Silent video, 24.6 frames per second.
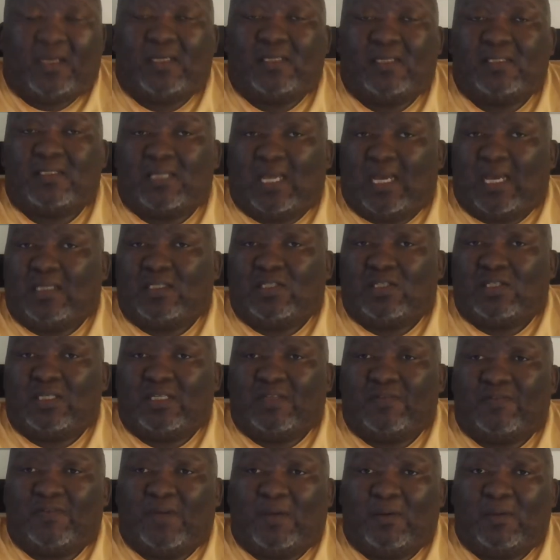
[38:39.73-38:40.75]
is
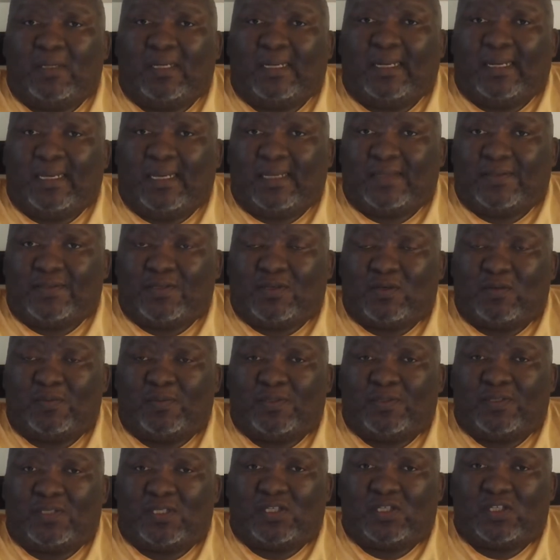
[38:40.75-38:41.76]
actually very less
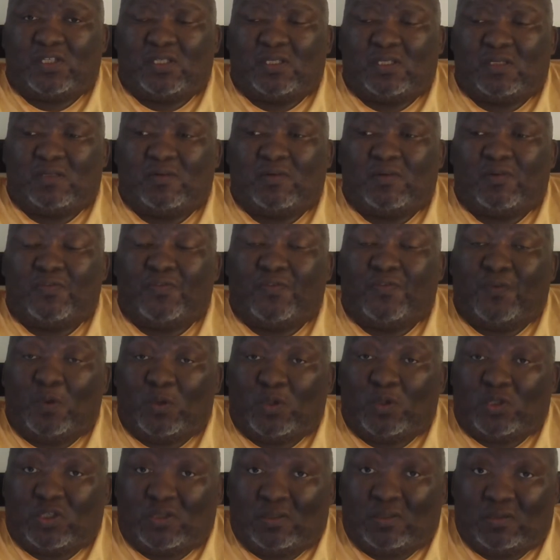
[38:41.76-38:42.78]
composition
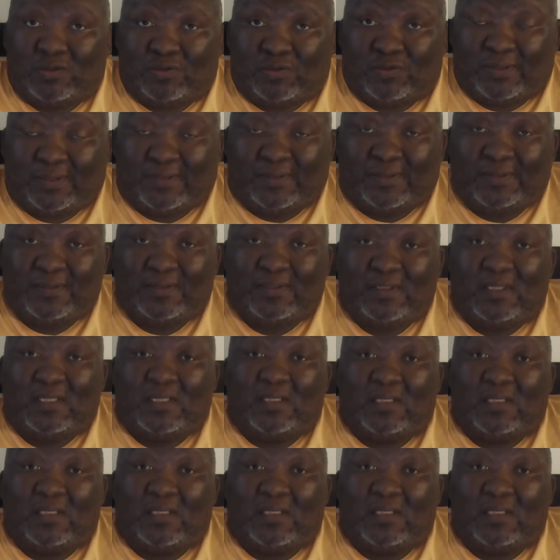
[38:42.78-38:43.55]
for children